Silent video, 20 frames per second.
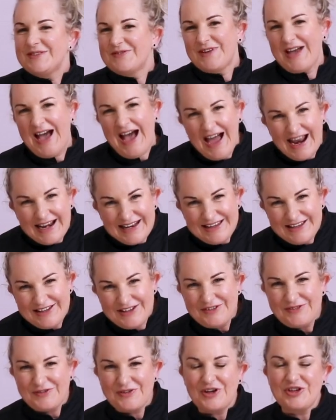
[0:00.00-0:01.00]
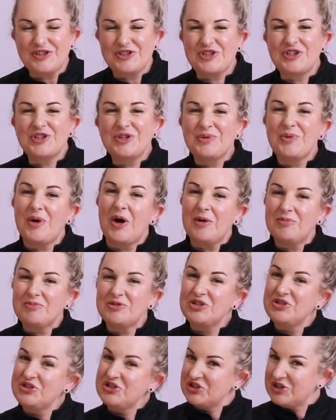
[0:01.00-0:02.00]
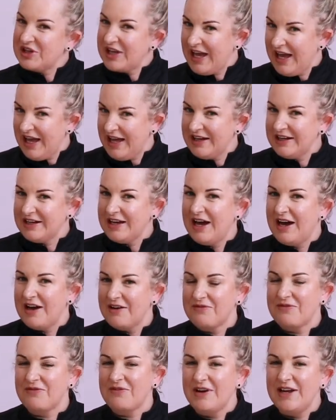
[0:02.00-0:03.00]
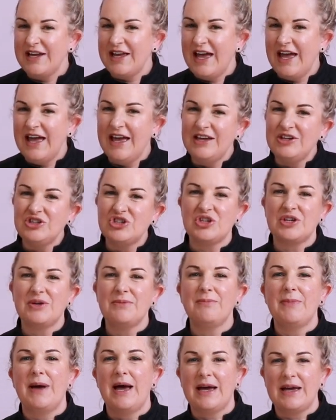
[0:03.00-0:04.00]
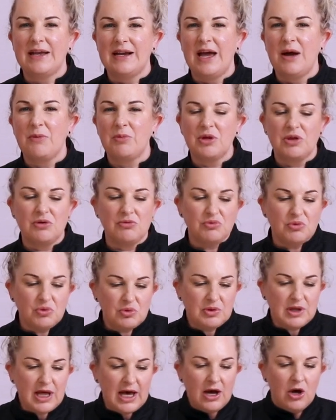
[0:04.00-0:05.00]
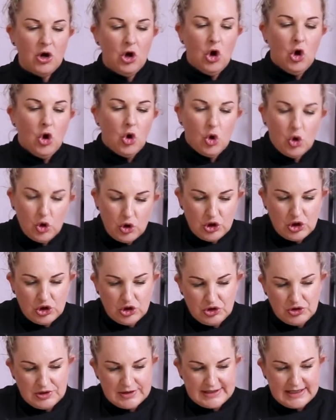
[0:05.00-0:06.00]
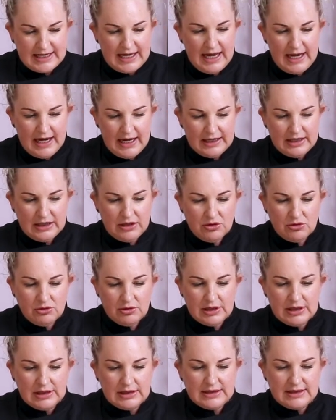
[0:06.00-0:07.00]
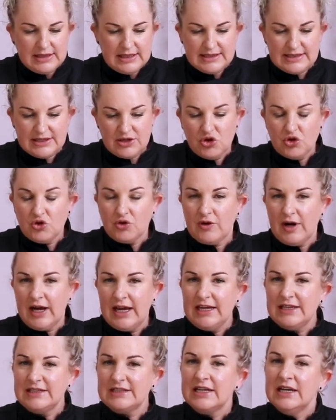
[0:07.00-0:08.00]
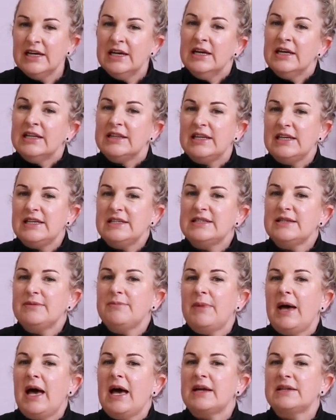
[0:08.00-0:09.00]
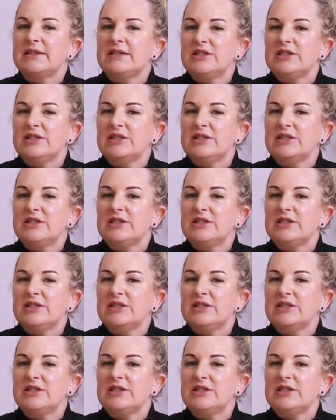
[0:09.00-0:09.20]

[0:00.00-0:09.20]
of cutting, you've got two options. You can cut freehand, you can mark it out with a ruler, or you can use a cutting grid. These are great. These are marked